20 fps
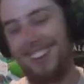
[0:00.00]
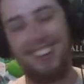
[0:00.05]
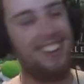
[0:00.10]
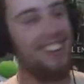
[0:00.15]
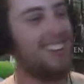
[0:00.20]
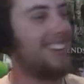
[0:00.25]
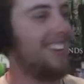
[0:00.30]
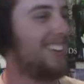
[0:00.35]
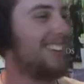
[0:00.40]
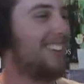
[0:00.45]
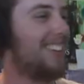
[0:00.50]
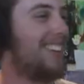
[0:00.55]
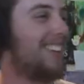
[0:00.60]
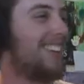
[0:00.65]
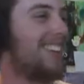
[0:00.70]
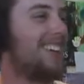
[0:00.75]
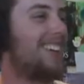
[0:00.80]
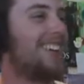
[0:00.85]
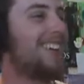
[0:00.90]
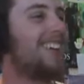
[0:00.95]
God damn it!
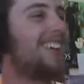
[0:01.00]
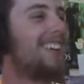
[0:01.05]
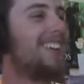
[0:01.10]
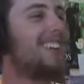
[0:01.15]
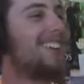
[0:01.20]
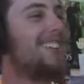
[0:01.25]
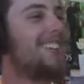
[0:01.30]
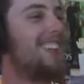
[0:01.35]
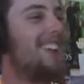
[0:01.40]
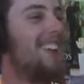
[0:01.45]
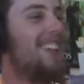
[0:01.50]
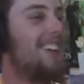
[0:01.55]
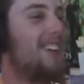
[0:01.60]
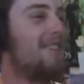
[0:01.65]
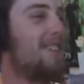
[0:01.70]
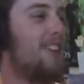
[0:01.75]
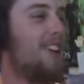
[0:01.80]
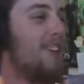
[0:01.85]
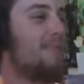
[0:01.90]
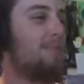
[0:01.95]

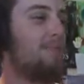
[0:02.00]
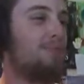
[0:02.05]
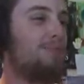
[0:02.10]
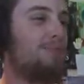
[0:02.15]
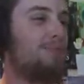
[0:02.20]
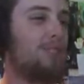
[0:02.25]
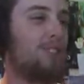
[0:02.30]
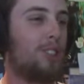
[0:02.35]
Chili, run!